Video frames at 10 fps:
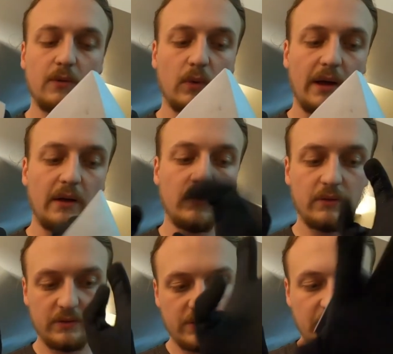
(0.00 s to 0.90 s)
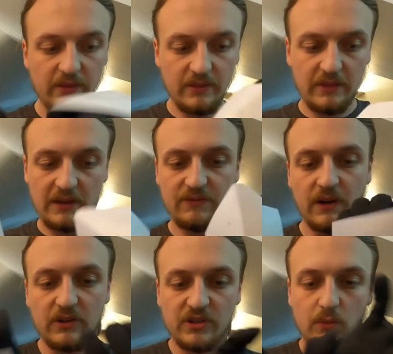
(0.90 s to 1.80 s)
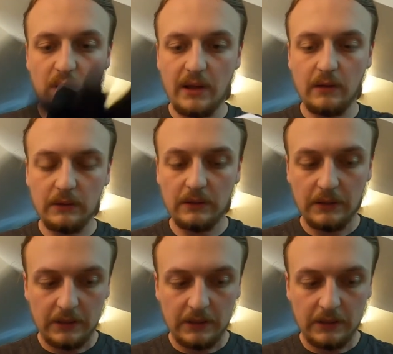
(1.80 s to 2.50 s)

well, they function well.